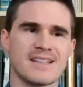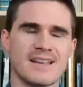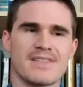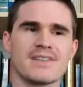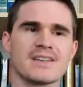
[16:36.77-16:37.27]

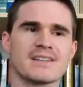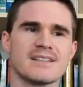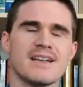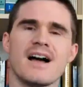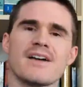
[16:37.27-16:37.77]
I think
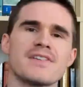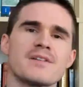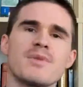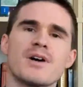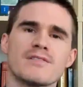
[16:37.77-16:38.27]

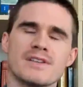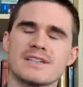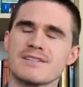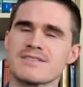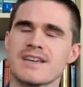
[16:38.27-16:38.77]
part of
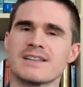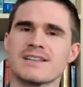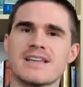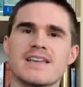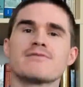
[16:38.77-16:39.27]
it, you
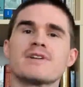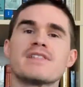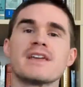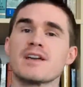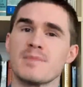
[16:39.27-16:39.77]
said, if we
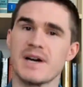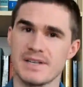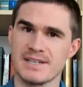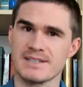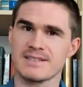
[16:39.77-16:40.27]
think about
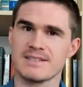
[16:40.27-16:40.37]
it,